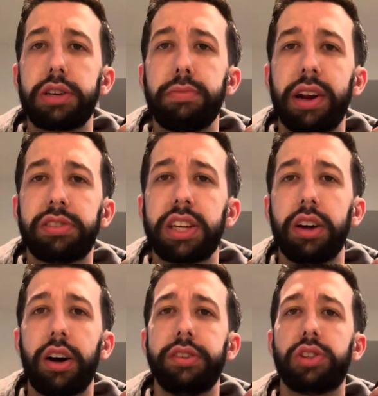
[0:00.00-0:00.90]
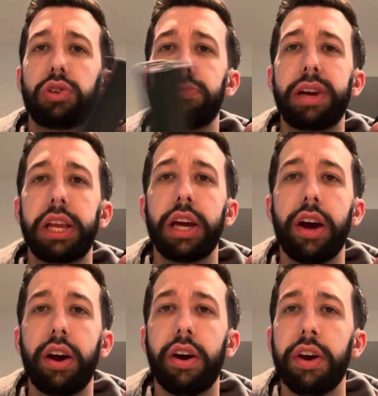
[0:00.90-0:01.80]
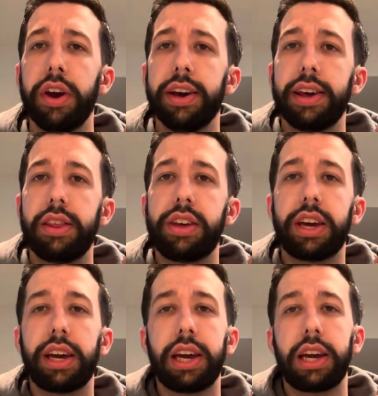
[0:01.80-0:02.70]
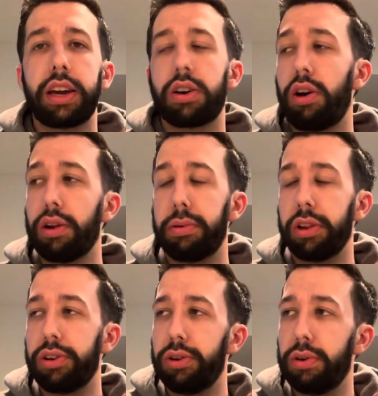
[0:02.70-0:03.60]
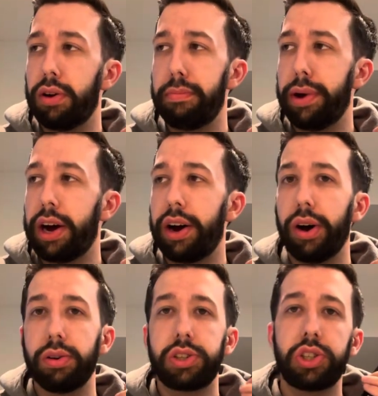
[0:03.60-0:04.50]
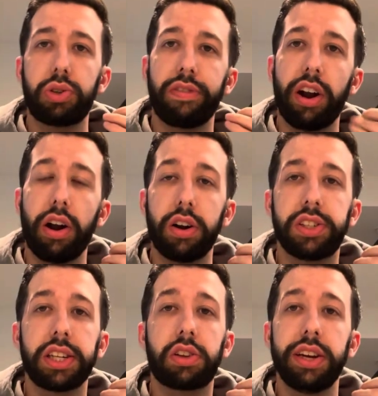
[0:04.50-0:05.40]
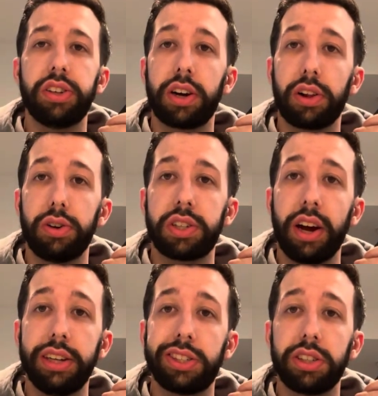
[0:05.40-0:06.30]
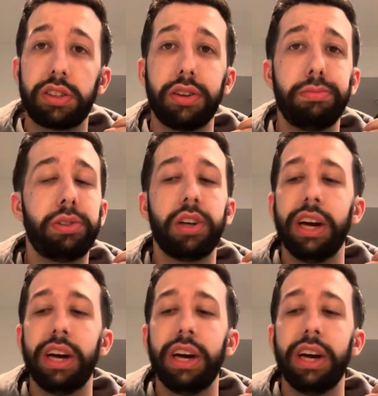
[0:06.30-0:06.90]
You might have seen on social media the hullabaloo about SureFire RC3s on closed time systems.